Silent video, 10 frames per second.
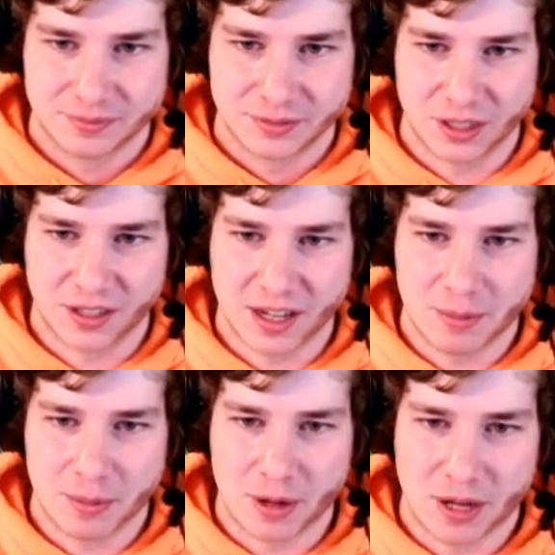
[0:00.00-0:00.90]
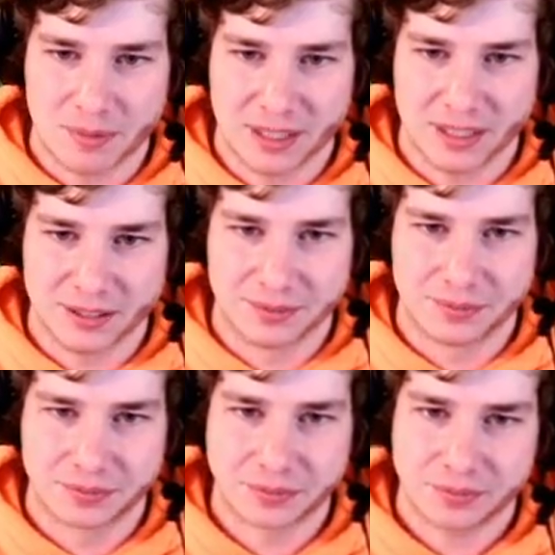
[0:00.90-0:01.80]
Good guy, Babam here.
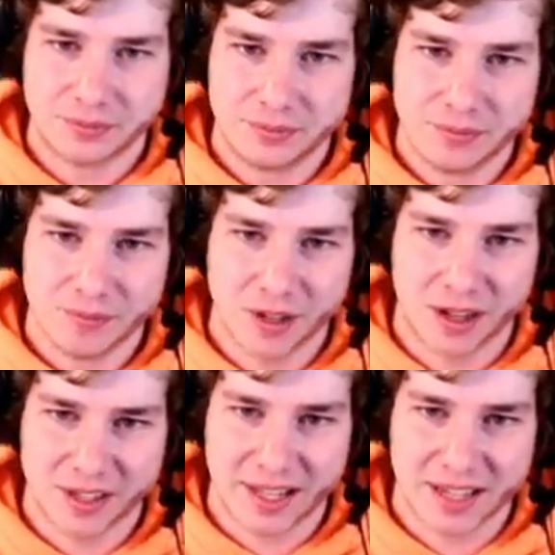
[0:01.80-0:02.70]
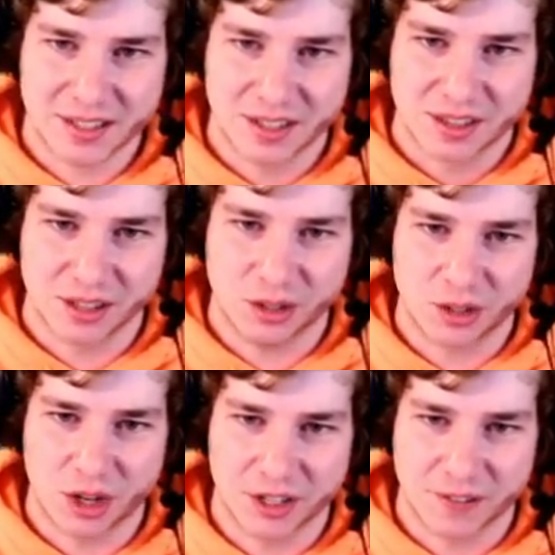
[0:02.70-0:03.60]
Oh yes, the
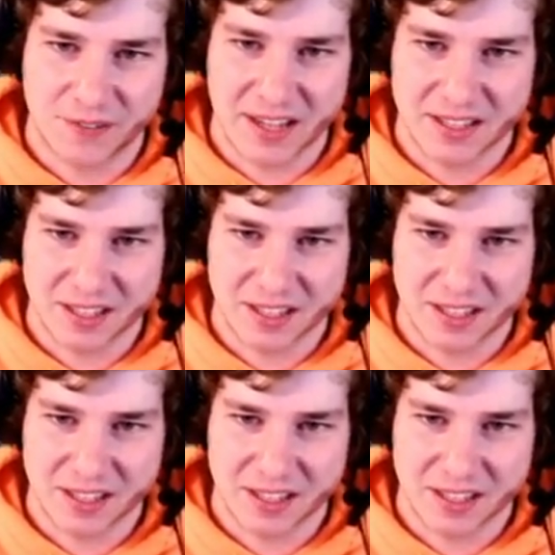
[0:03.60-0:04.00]
look on your face